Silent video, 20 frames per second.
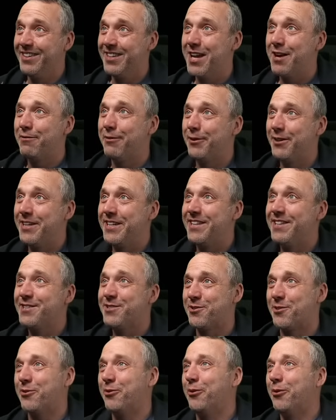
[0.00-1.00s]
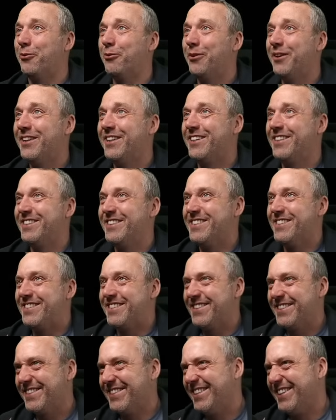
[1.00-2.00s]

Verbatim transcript: Never is or was.